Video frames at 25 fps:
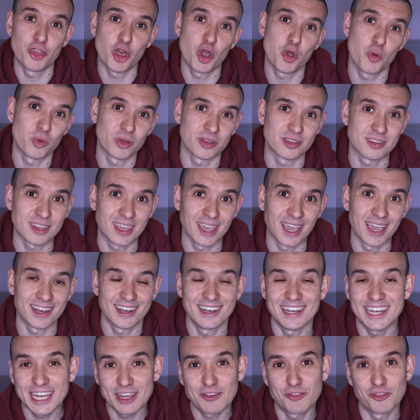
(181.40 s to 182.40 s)
though we're scared
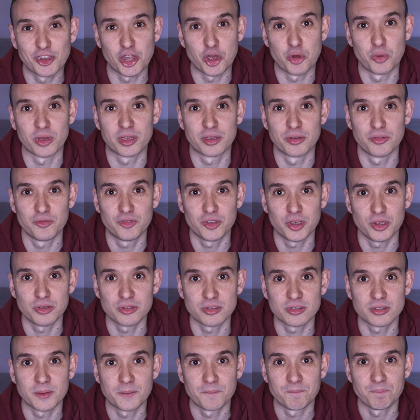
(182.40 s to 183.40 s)
and even though we're
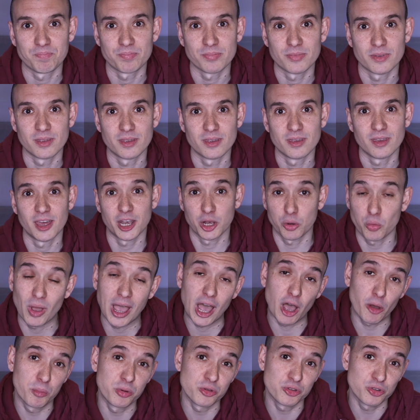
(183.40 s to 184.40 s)
confused. And it will
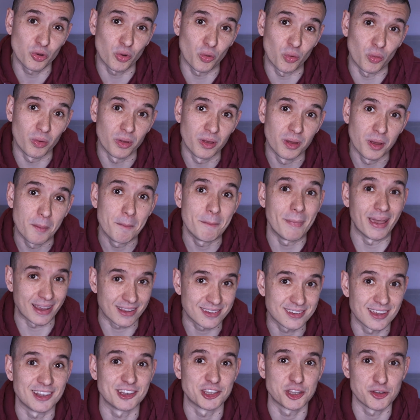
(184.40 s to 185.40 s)
help us all
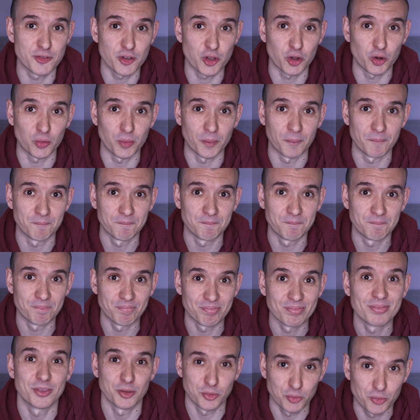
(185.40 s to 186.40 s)
make sense of it all.
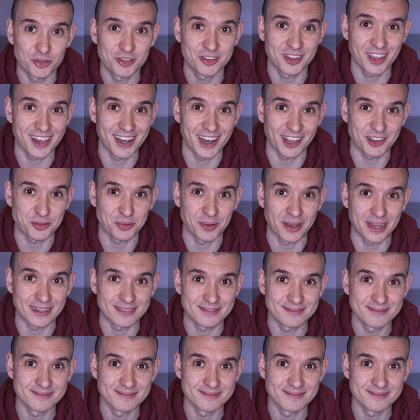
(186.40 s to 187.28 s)
We'll see you next week.